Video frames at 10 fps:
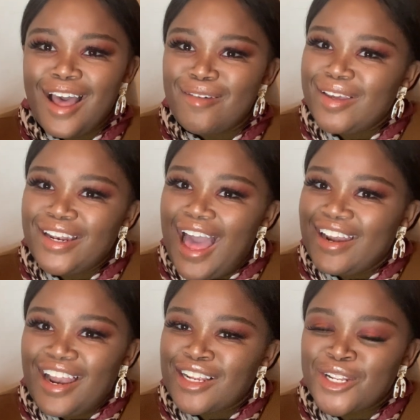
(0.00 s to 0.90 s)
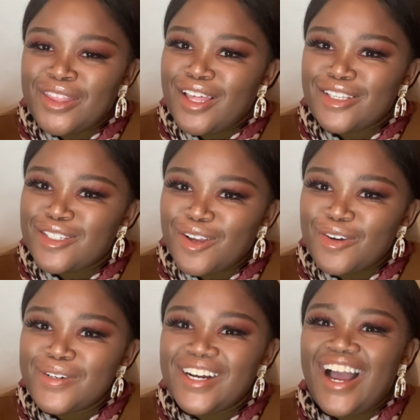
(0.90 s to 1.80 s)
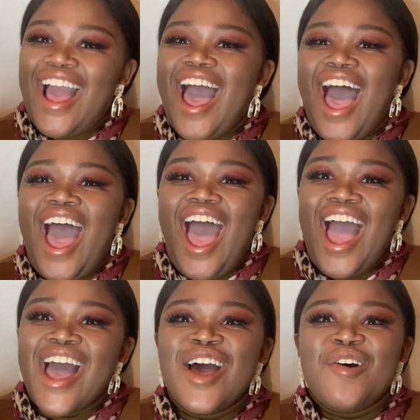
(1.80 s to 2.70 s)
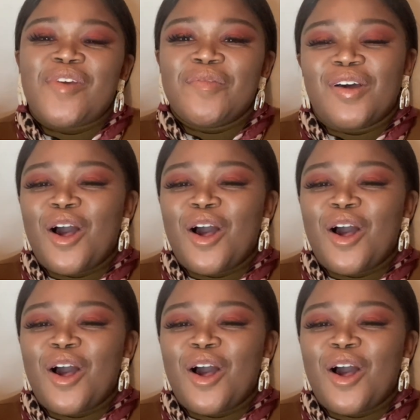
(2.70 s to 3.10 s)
I mean, I'd like to think so. People